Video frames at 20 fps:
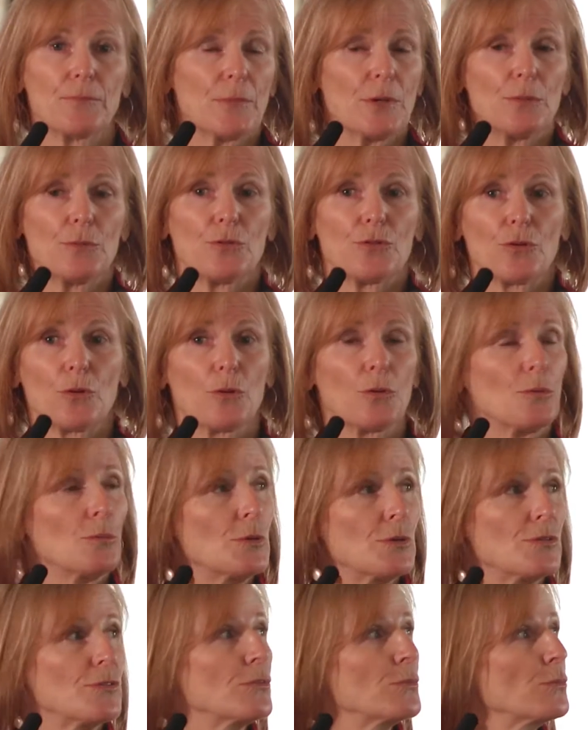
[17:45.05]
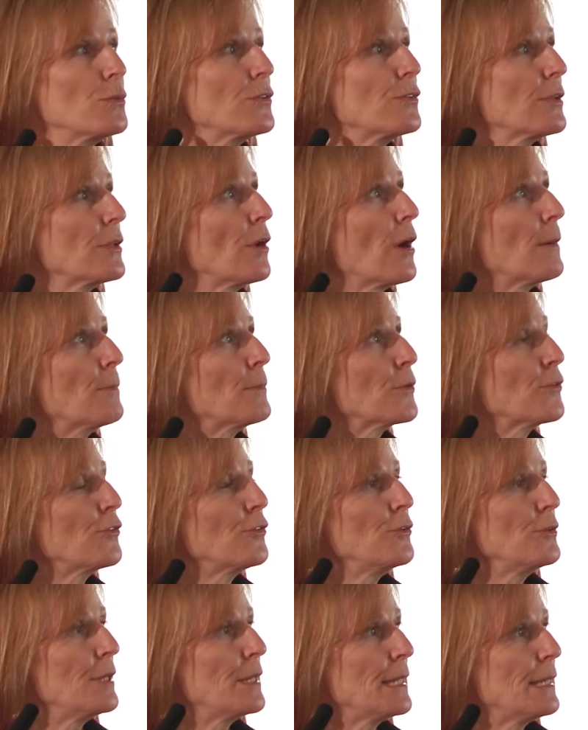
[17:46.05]
It was an
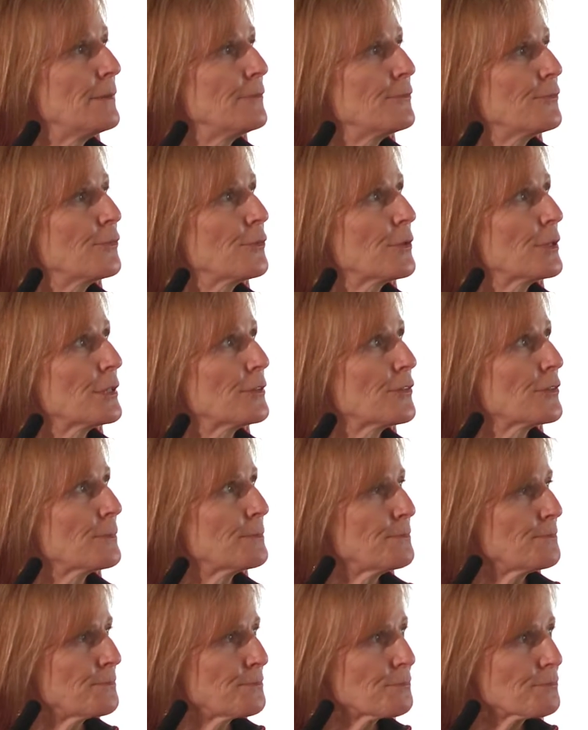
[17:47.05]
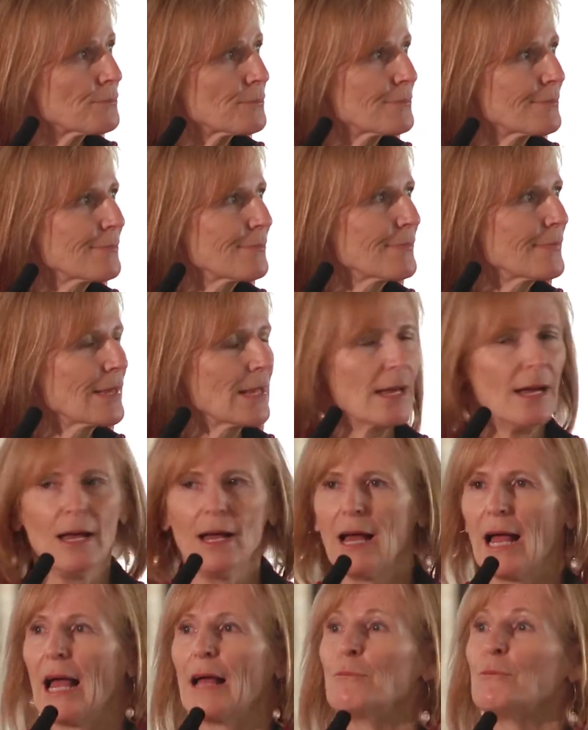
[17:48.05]
opportunity for us,
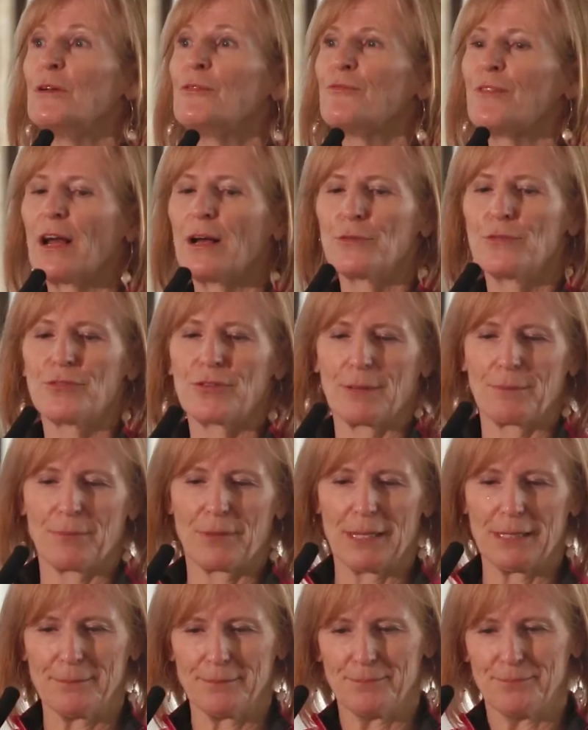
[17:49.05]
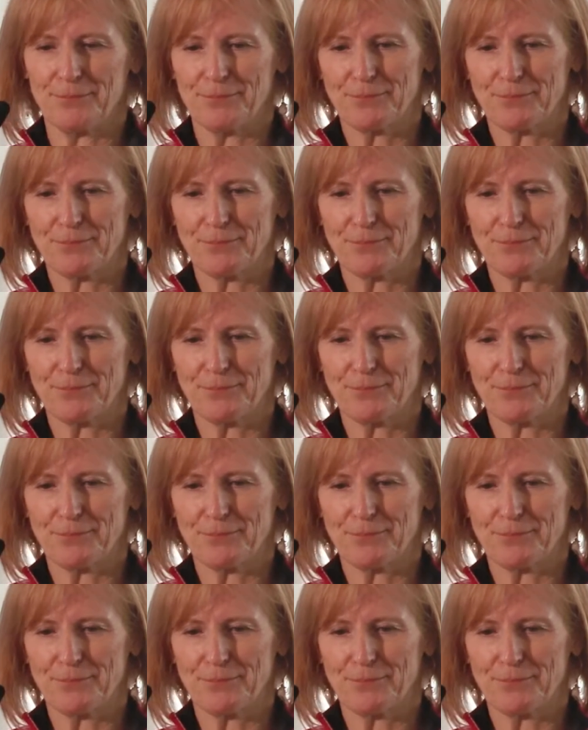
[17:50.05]
and we found something.